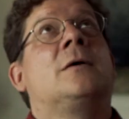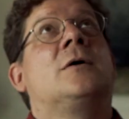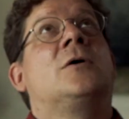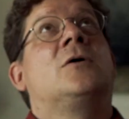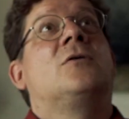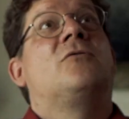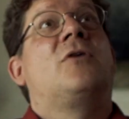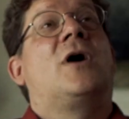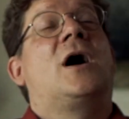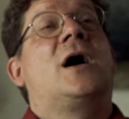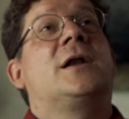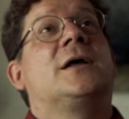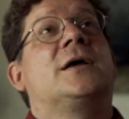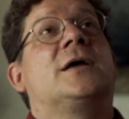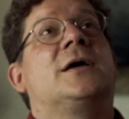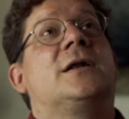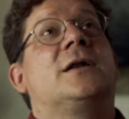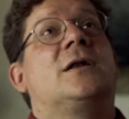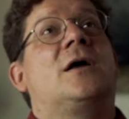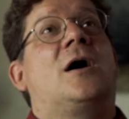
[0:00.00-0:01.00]

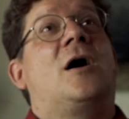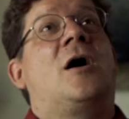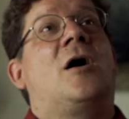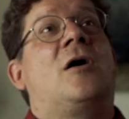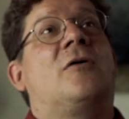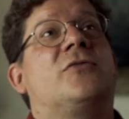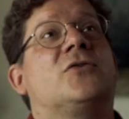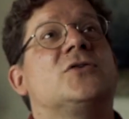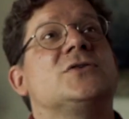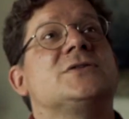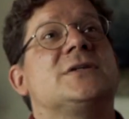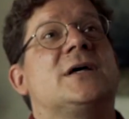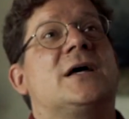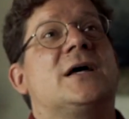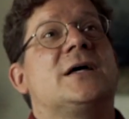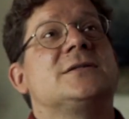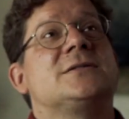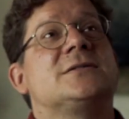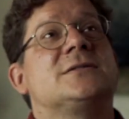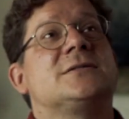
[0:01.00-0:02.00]
Vonnegut offers
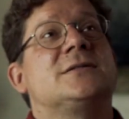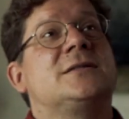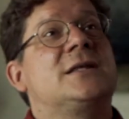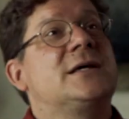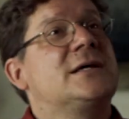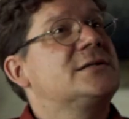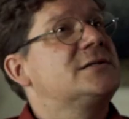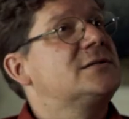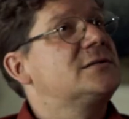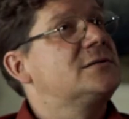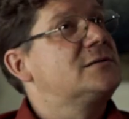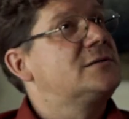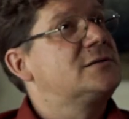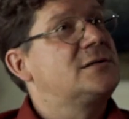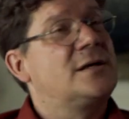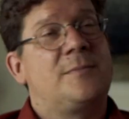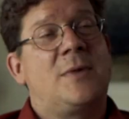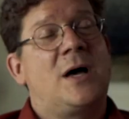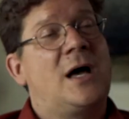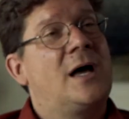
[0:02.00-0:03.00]
us this, to
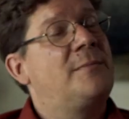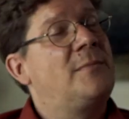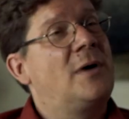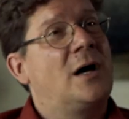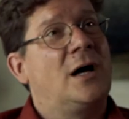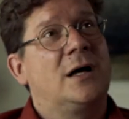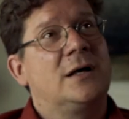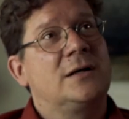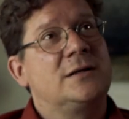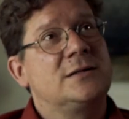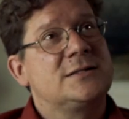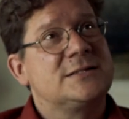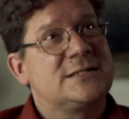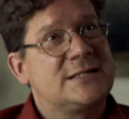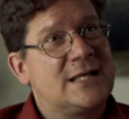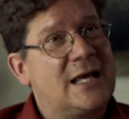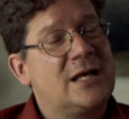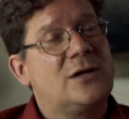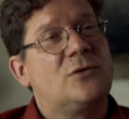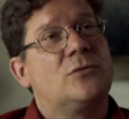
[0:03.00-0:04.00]
my mind,
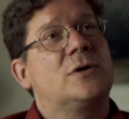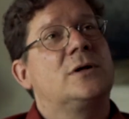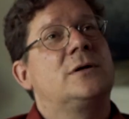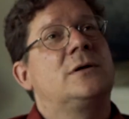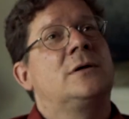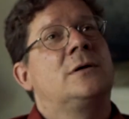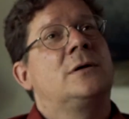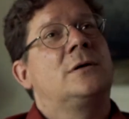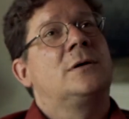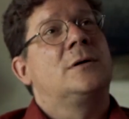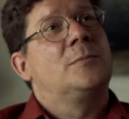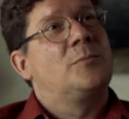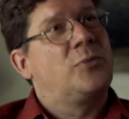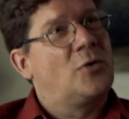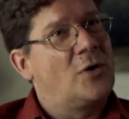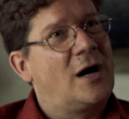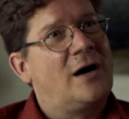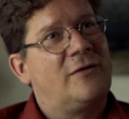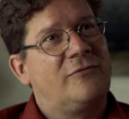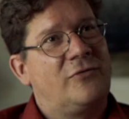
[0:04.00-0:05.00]
sacred
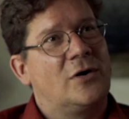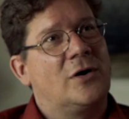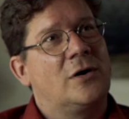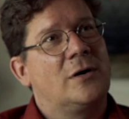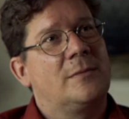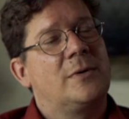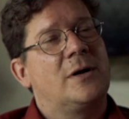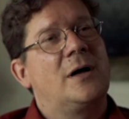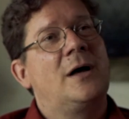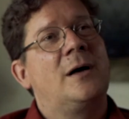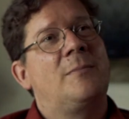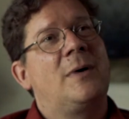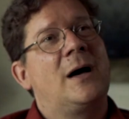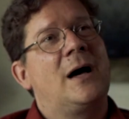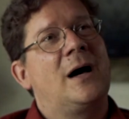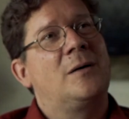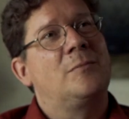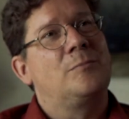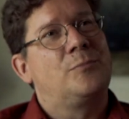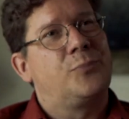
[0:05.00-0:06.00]
proverb
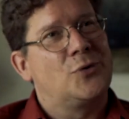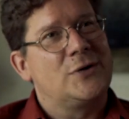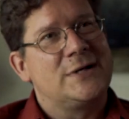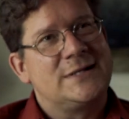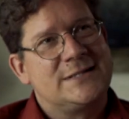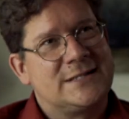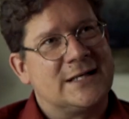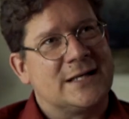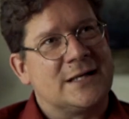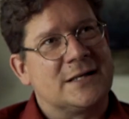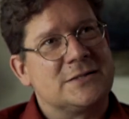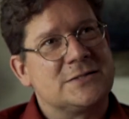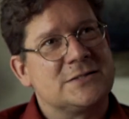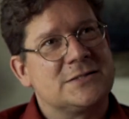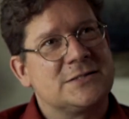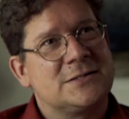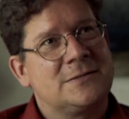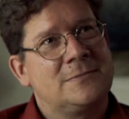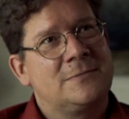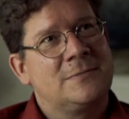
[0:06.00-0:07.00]
about
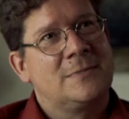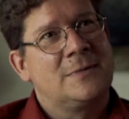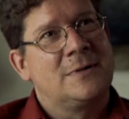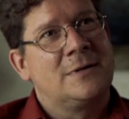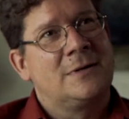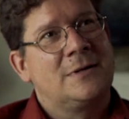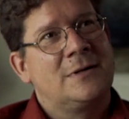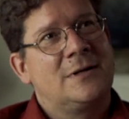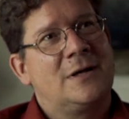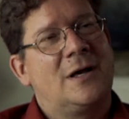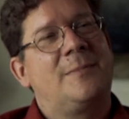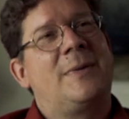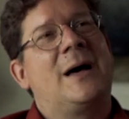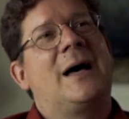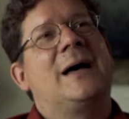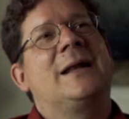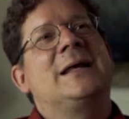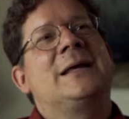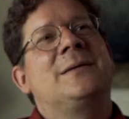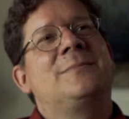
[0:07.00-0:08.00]
pretense,
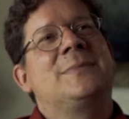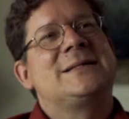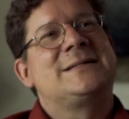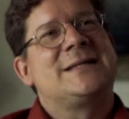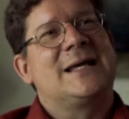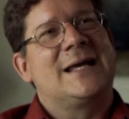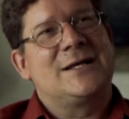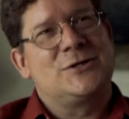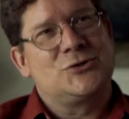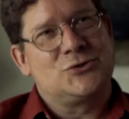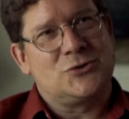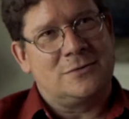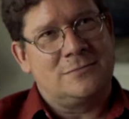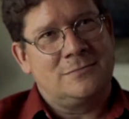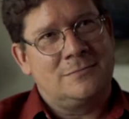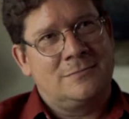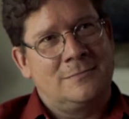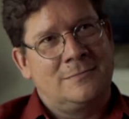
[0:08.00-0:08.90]
about imitation.